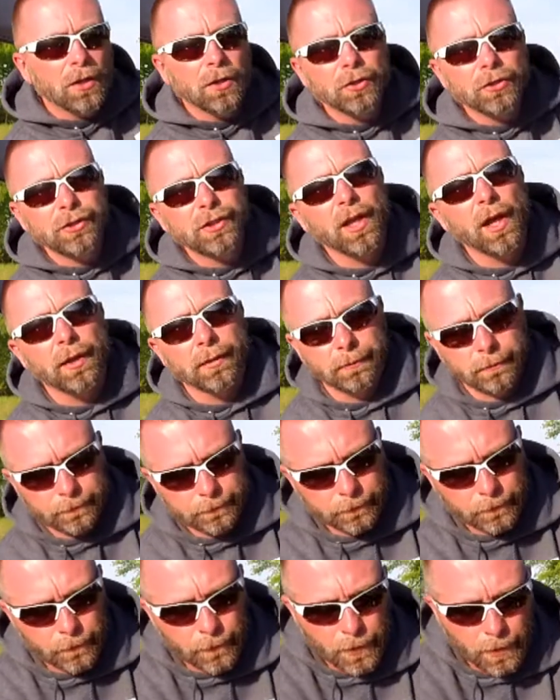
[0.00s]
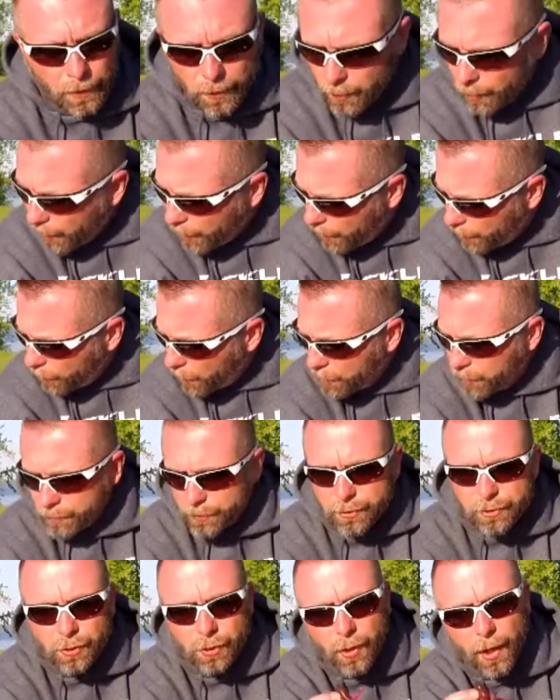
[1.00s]
color done. I wanted
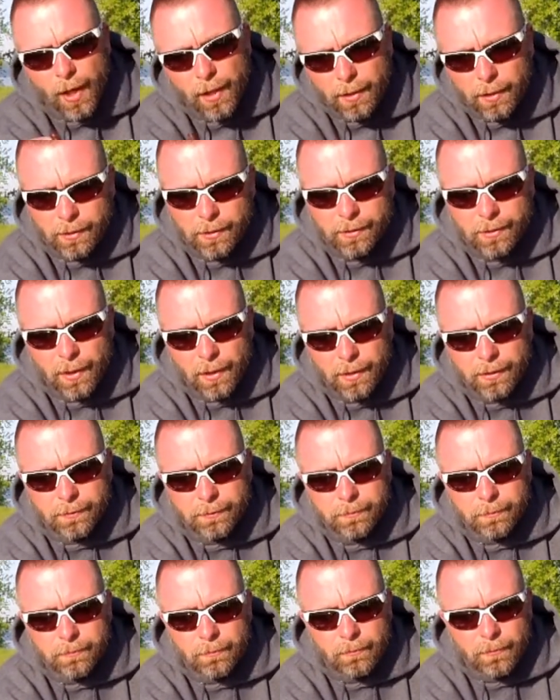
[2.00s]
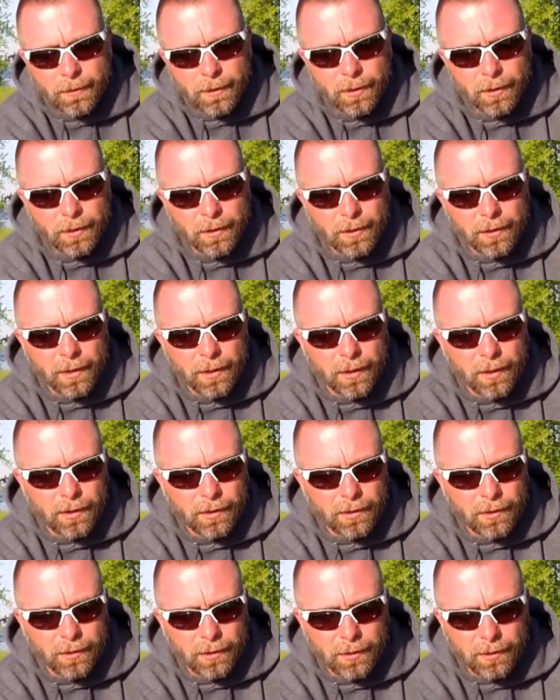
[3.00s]
this Kraken done in
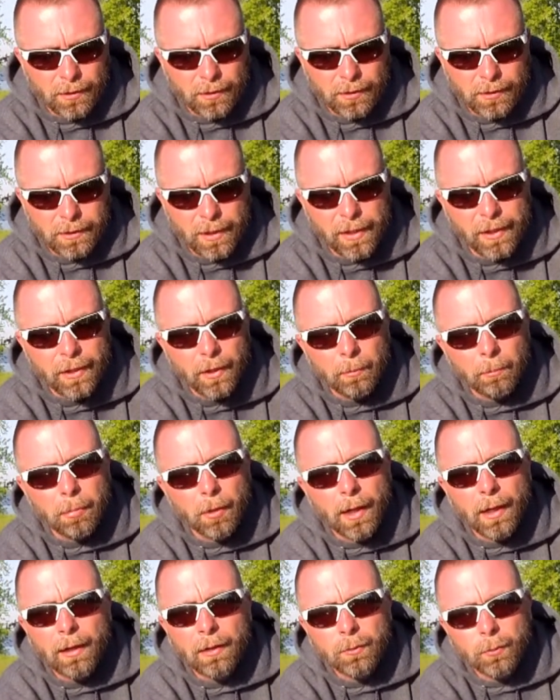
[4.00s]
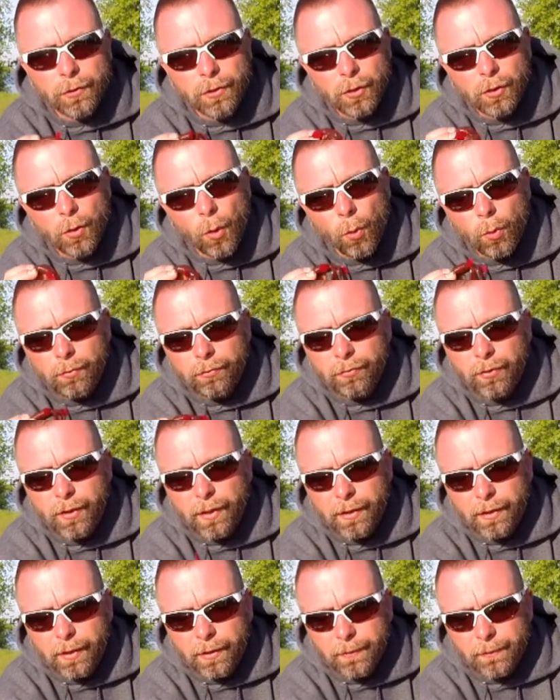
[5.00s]
a brown with a gold
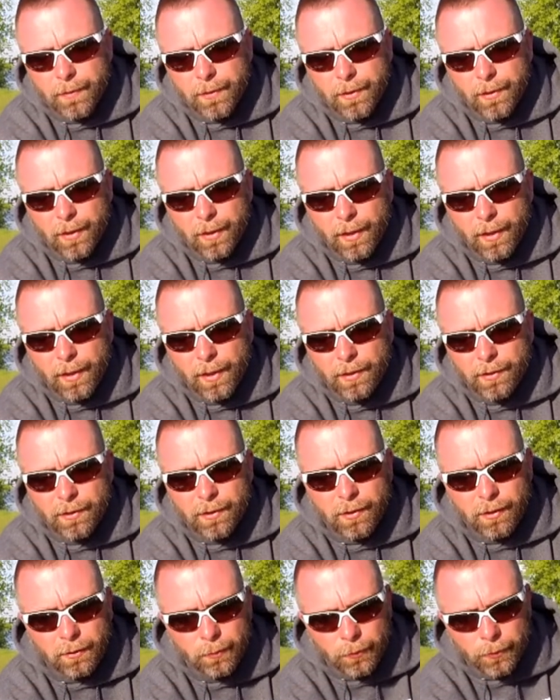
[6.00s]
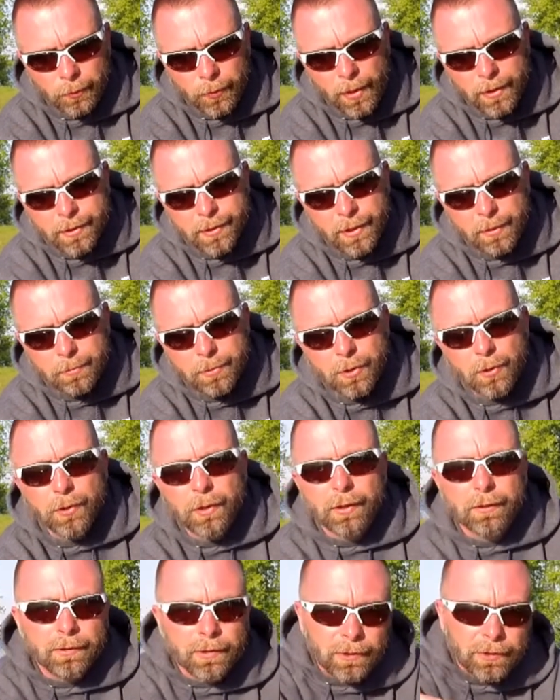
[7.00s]
flake and with red tips on
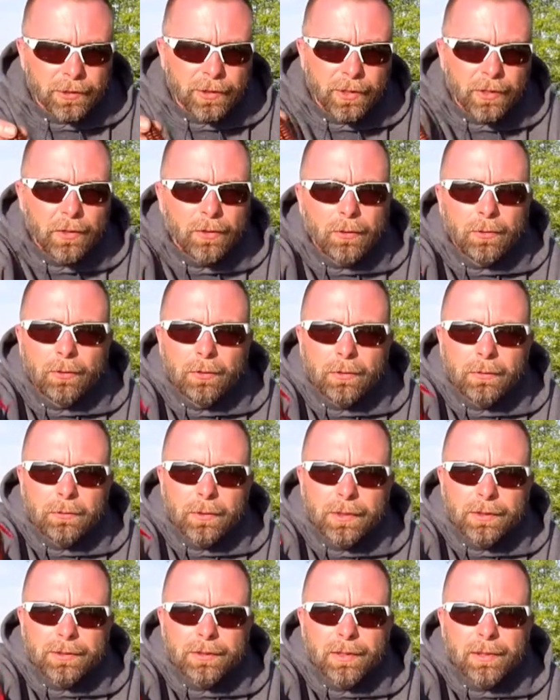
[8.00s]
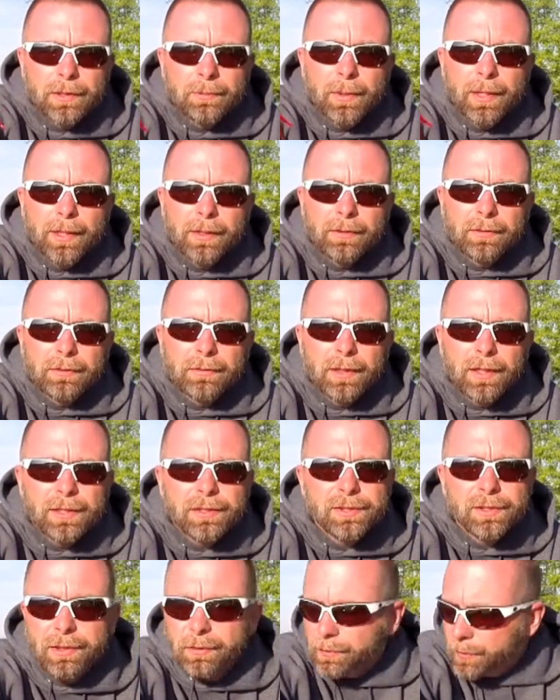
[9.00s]
it. There you go, right there, man.
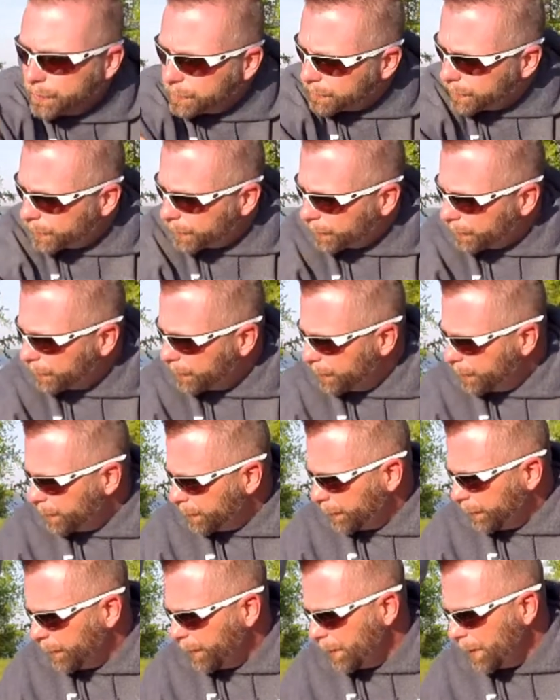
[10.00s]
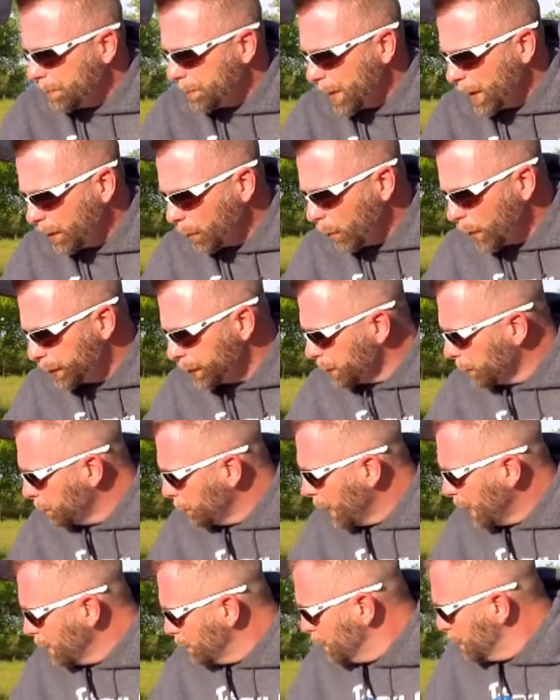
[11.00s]
That's it right there. I wanted a
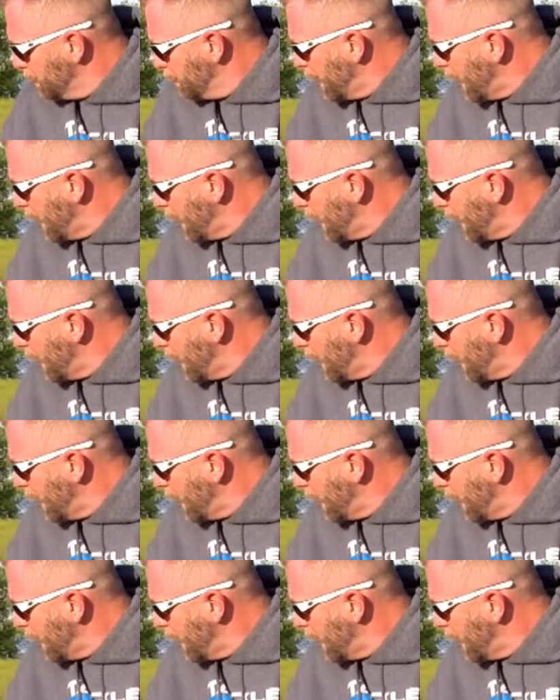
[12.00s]
baby